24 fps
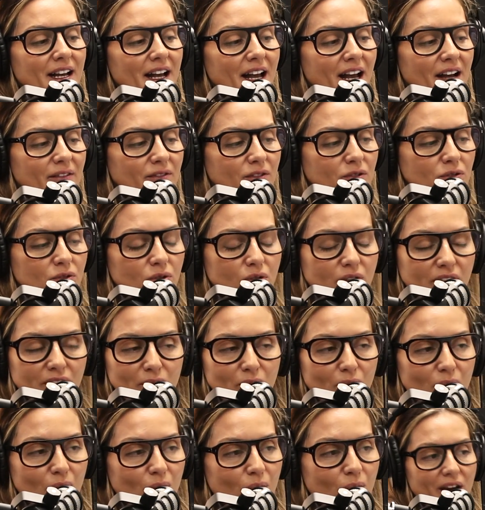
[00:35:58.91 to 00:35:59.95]
Have a look
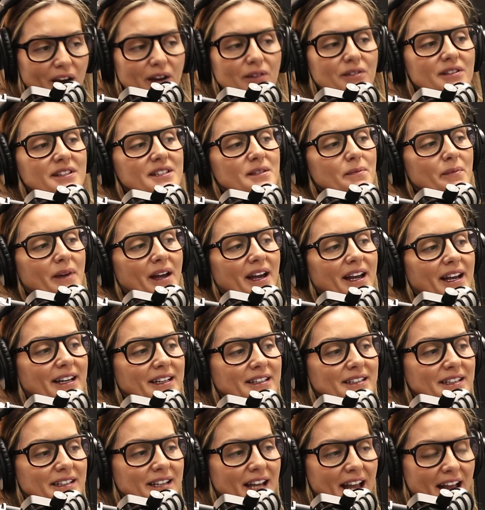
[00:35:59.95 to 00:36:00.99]
where it's
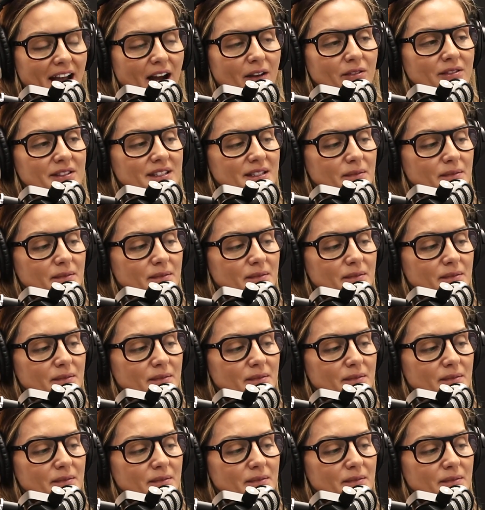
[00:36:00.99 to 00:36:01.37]
made and how